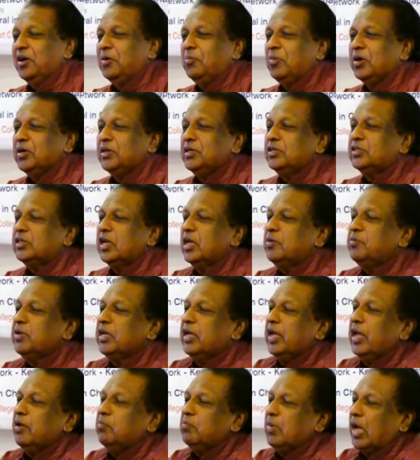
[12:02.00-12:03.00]
But this time he
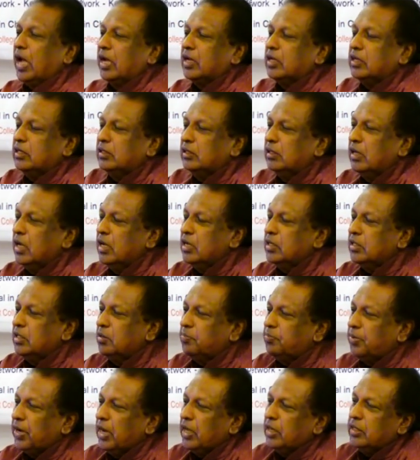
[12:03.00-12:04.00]
came back. And the
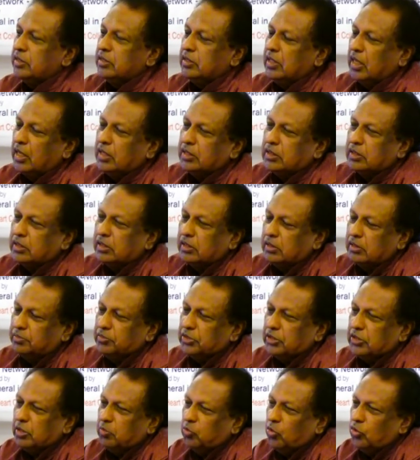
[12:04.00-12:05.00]
price that
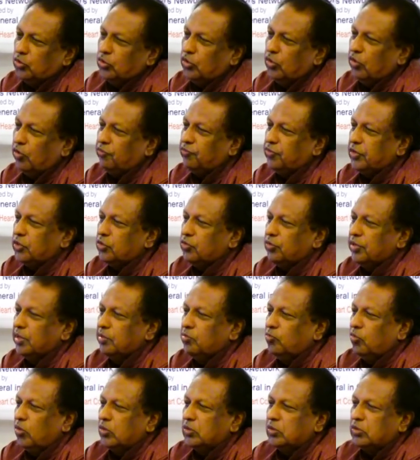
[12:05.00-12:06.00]
Mr. Modi offered to
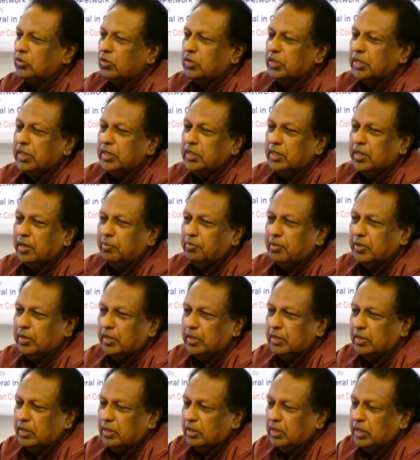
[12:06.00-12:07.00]
him was on the
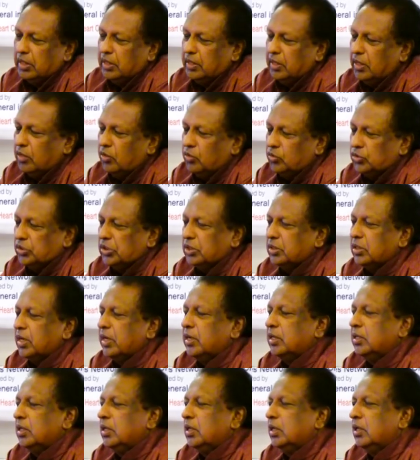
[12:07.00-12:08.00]
Indian Ocean
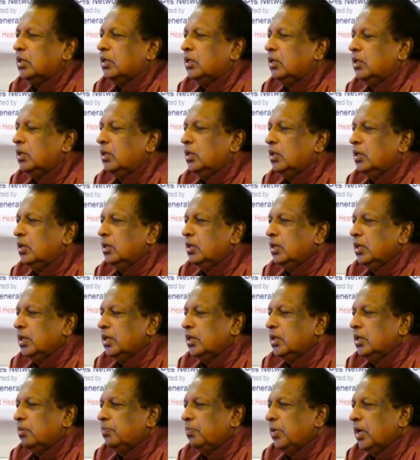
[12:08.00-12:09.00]

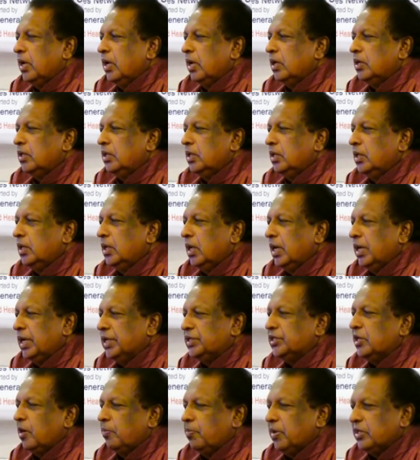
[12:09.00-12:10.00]
and the
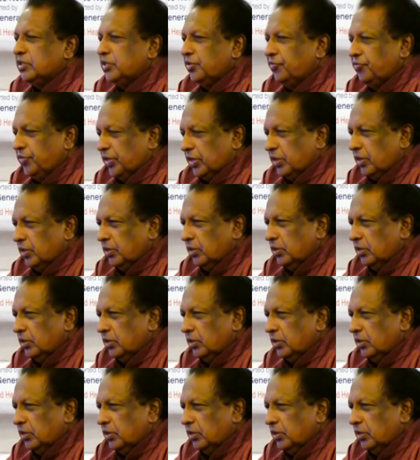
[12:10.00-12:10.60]
Asia Pacific.